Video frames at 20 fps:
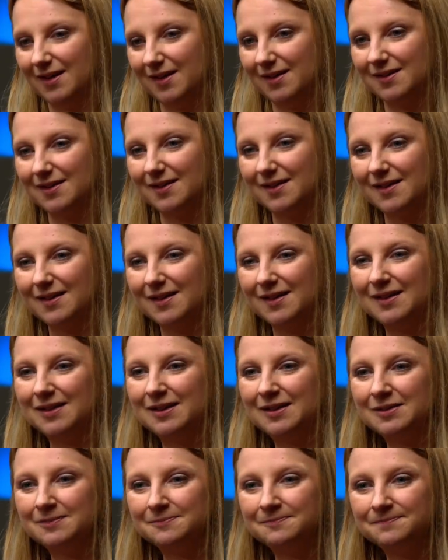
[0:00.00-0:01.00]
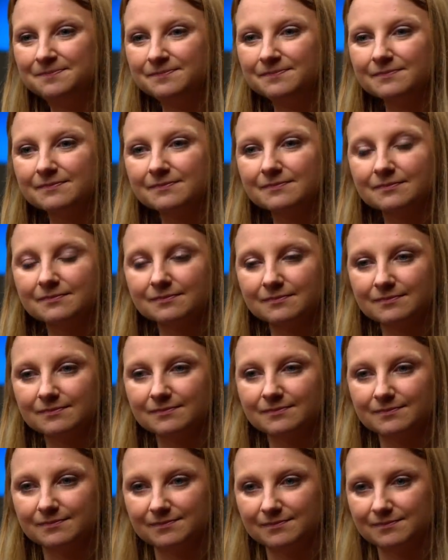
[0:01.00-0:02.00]

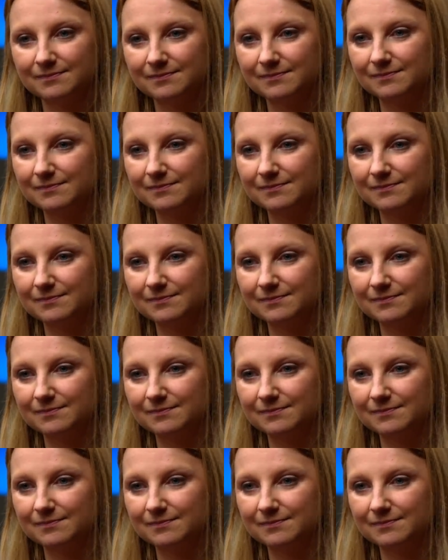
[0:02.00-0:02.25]
(no one is talking)